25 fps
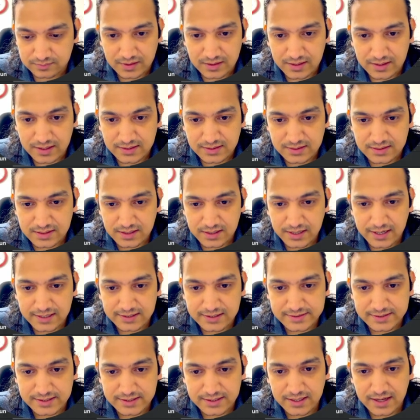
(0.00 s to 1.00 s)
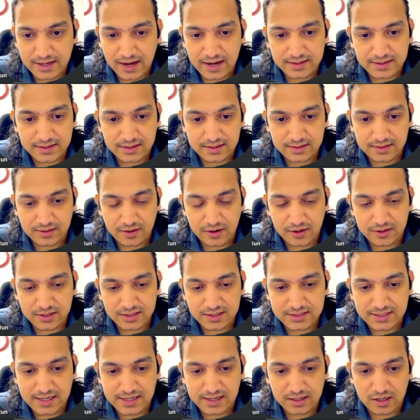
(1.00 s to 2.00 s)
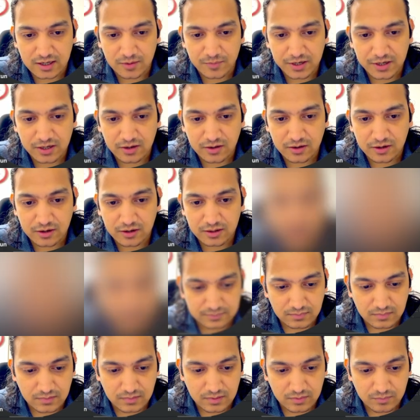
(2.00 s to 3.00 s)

Let's run and see either the orders are coming or not.